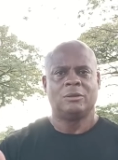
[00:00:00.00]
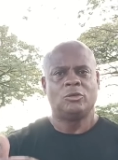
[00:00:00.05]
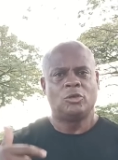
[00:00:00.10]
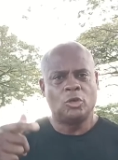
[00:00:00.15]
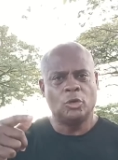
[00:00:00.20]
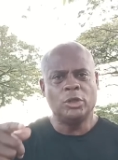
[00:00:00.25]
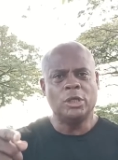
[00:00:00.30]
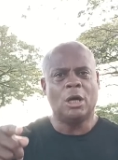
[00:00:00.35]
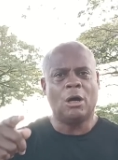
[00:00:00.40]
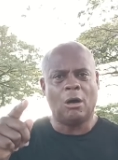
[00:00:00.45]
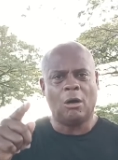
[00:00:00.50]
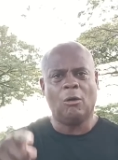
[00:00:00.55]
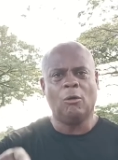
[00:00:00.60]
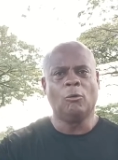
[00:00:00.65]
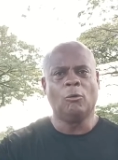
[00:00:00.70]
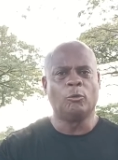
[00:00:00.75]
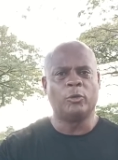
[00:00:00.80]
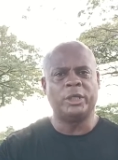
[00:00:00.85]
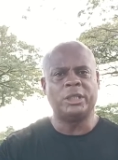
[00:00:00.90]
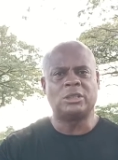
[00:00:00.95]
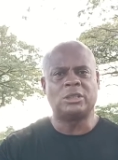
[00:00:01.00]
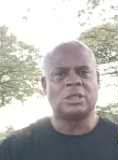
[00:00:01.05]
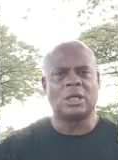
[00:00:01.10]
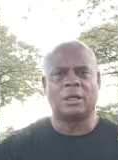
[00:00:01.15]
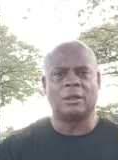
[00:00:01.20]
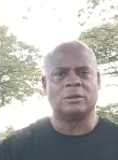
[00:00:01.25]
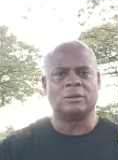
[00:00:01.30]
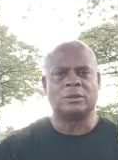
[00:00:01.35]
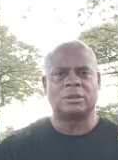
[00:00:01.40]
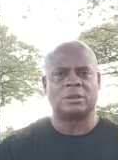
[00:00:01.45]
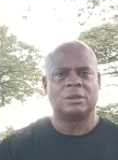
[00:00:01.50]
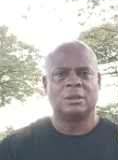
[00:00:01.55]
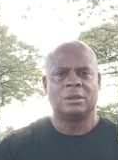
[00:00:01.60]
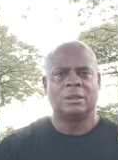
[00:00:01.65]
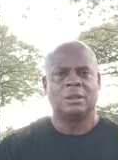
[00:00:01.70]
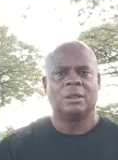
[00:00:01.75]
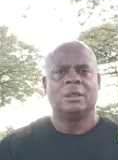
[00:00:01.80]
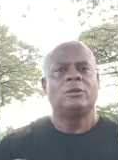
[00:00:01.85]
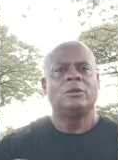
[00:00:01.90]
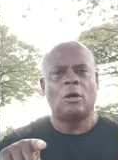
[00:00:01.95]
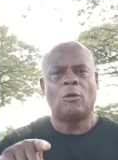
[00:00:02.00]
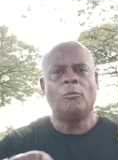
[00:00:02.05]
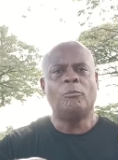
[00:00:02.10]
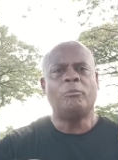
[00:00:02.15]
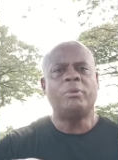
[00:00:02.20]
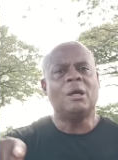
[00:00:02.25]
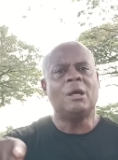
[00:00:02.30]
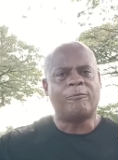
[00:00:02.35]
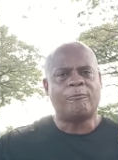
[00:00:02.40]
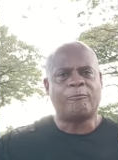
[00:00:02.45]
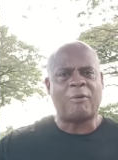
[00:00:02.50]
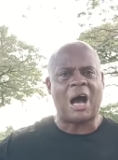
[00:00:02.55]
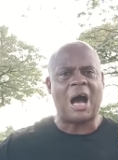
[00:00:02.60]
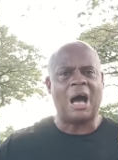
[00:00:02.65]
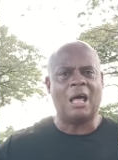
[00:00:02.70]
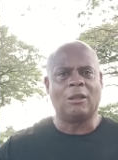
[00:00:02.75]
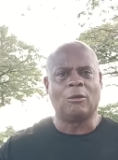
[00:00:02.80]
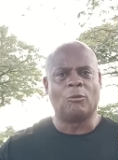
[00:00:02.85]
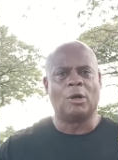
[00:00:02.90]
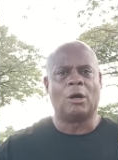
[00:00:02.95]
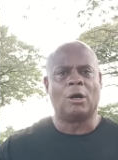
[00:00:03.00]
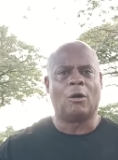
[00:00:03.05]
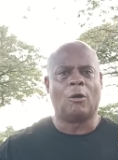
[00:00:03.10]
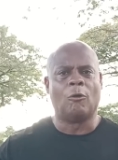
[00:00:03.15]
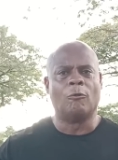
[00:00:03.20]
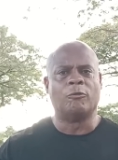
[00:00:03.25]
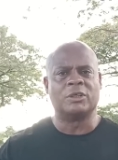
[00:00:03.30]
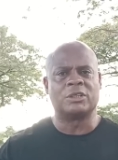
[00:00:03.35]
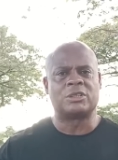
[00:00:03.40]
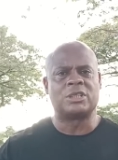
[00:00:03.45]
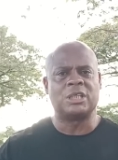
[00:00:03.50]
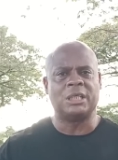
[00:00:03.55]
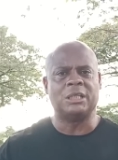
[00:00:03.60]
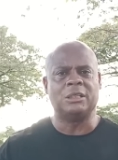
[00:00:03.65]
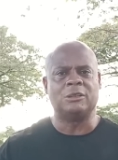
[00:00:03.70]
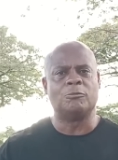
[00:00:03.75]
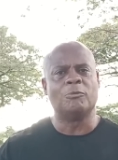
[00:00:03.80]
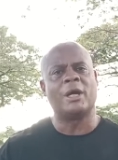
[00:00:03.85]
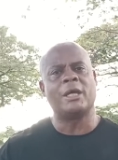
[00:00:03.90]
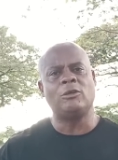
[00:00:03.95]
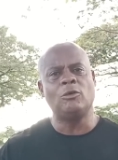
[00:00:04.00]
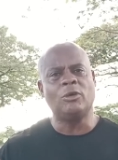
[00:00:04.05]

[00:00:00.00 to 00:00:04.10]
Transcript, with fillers: Do your own research. Don't be a follower overseas, man.